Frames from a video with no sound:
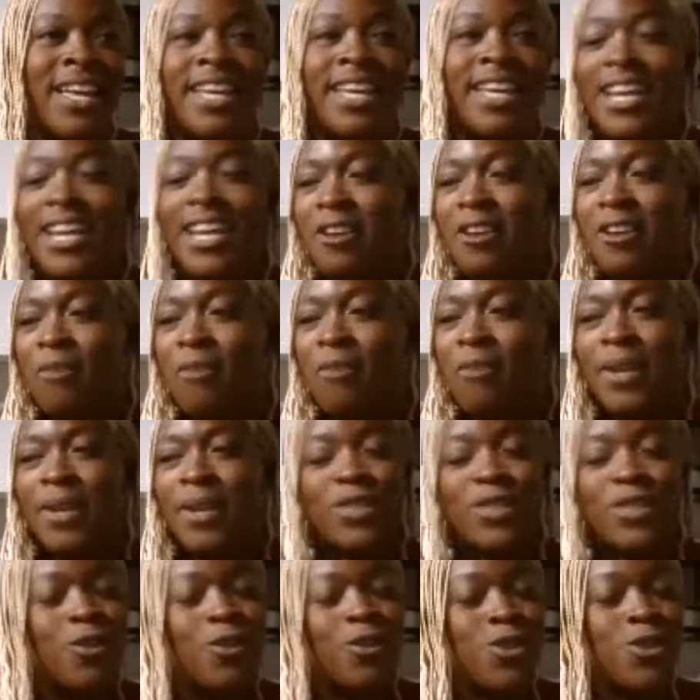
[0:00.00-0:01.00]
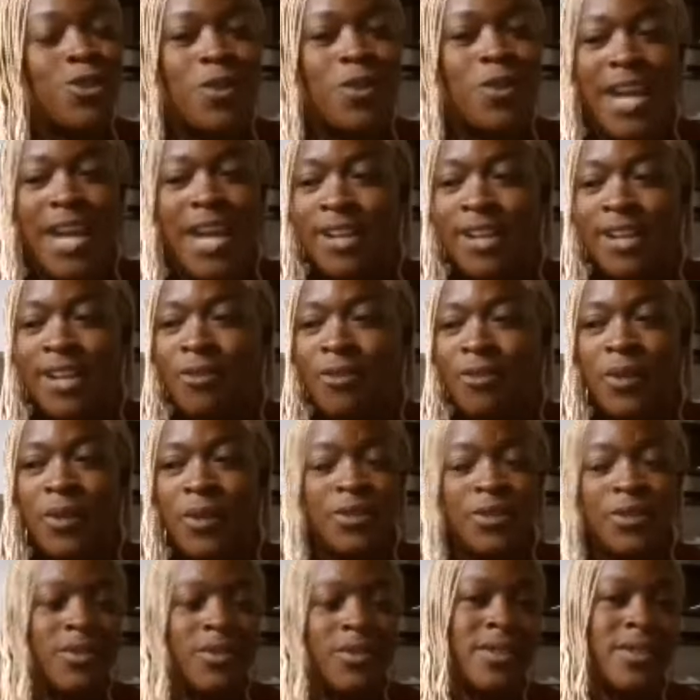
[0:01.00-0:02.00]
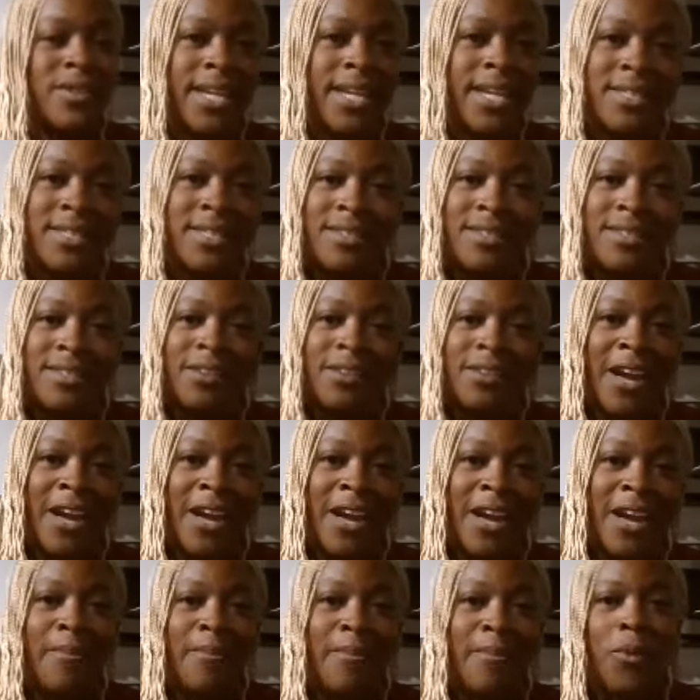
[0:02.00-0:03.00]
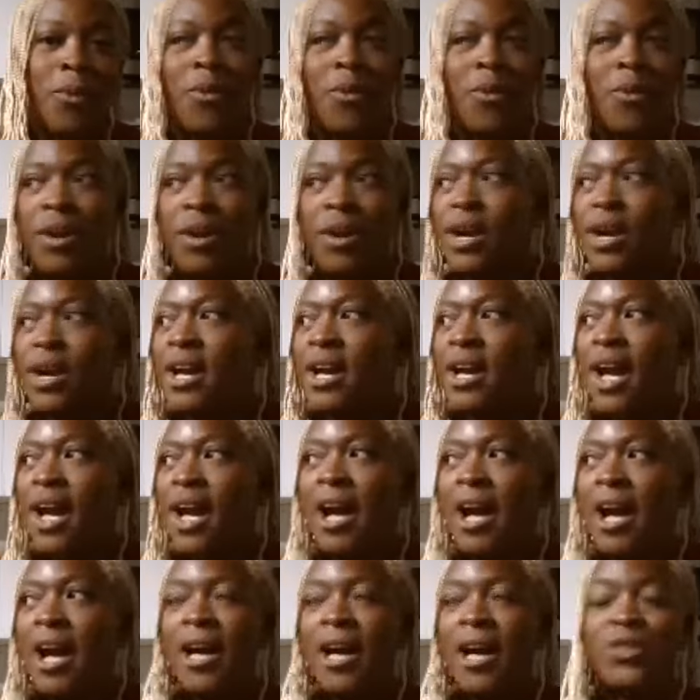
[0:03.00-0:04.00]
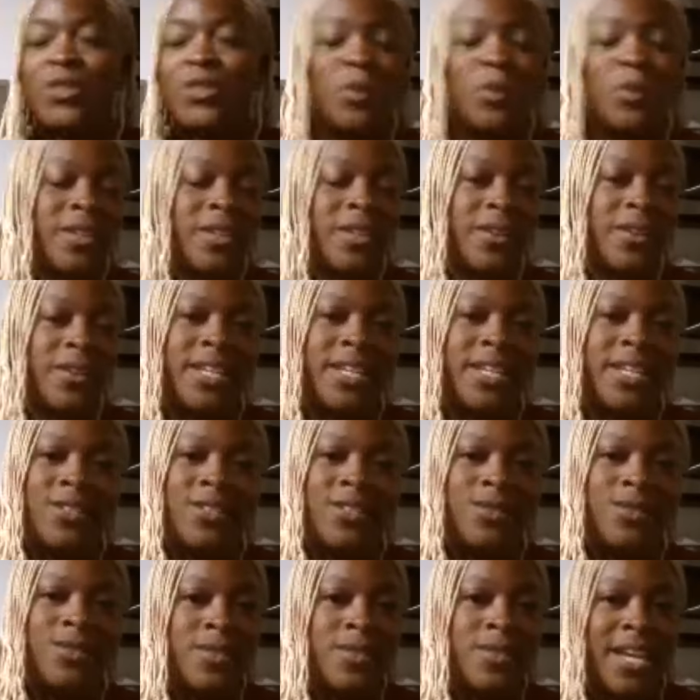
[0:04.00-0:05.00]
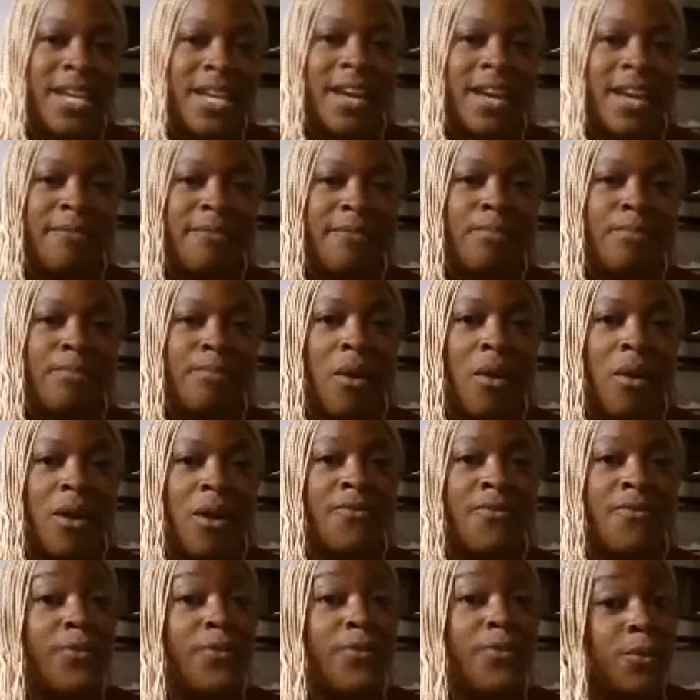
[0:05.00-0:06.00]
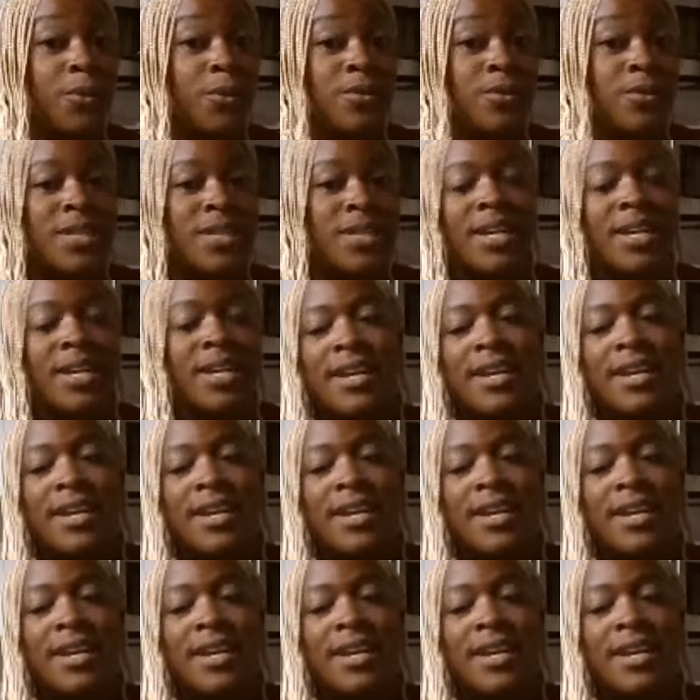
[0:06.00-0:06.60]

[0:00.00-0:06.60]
You know, my social handle, whether it's on Instagram or uh, Twitter, is Suzanne Barr Food.